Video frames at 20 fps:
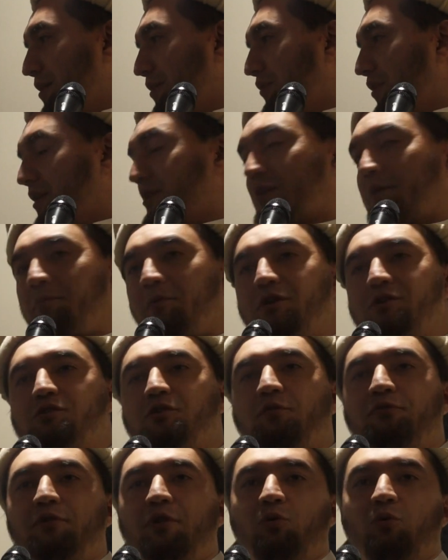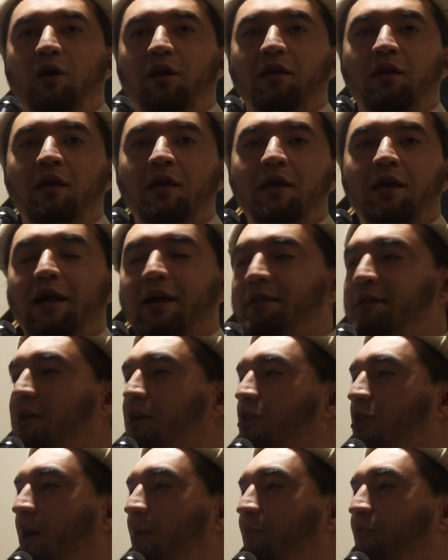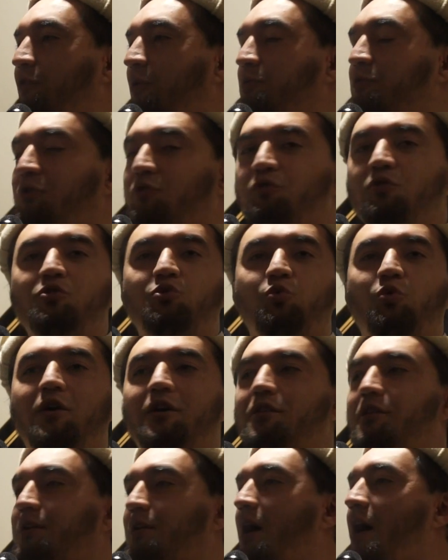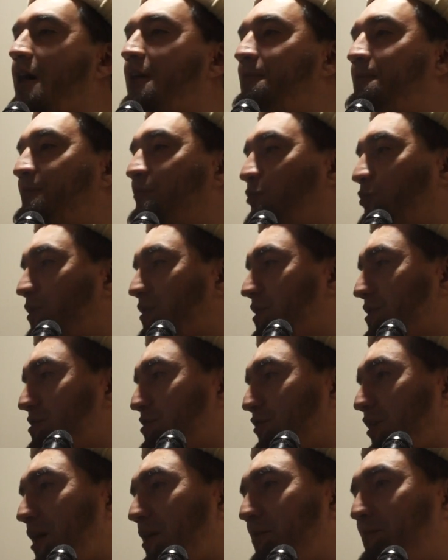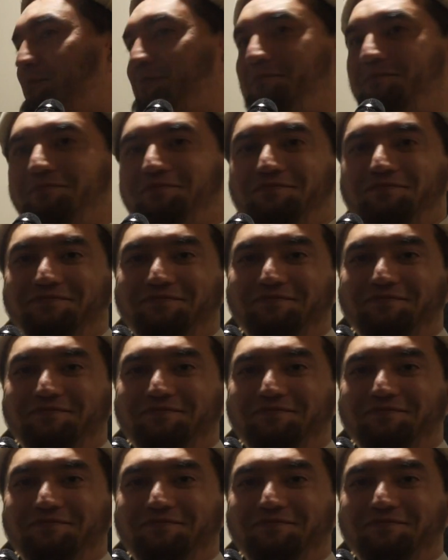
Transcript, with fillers: Right? The merciful one. And they come from the root word rahm. What is rahm?